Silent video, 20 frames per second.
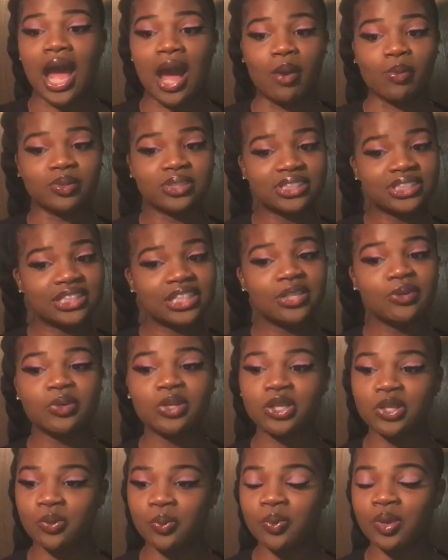I was
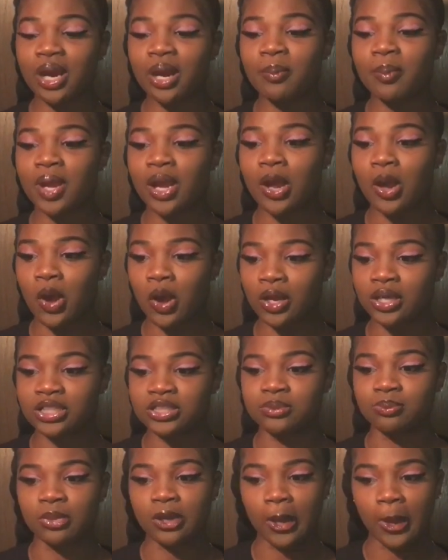still cute when I met
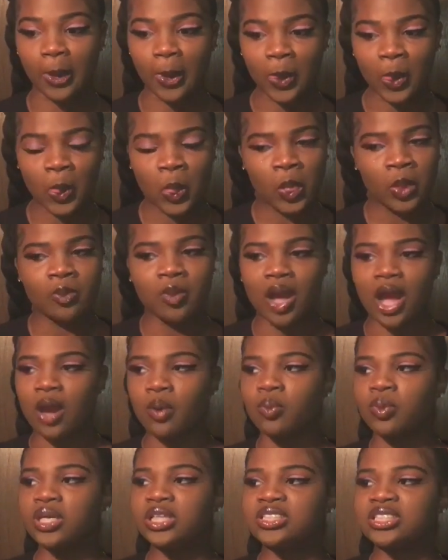August, but
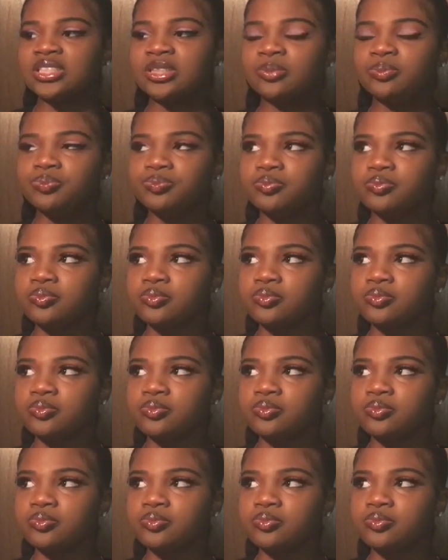I wasn't.